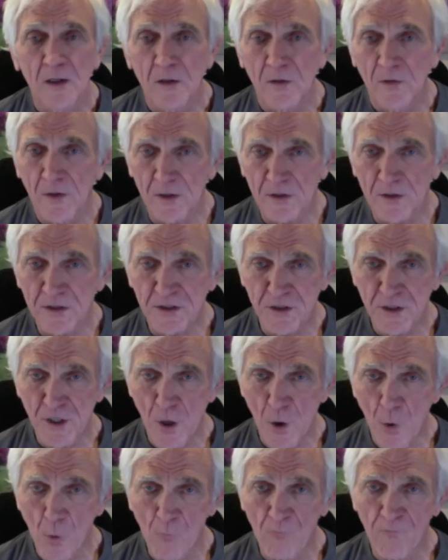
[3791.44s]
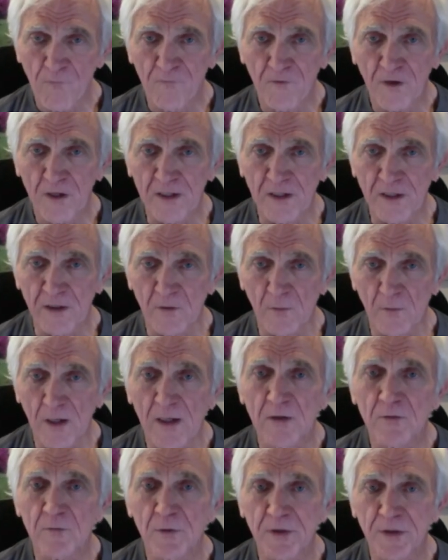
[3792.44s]
there's no fucking
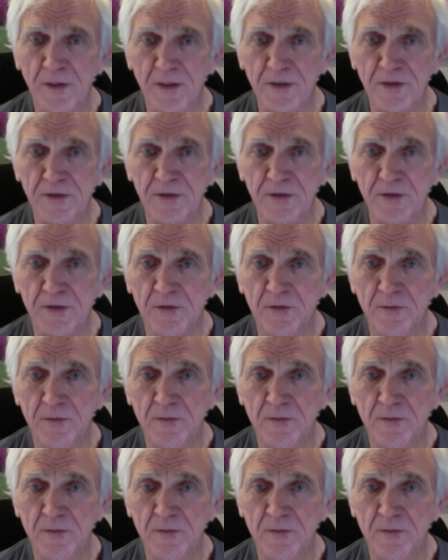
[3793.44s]
around with this.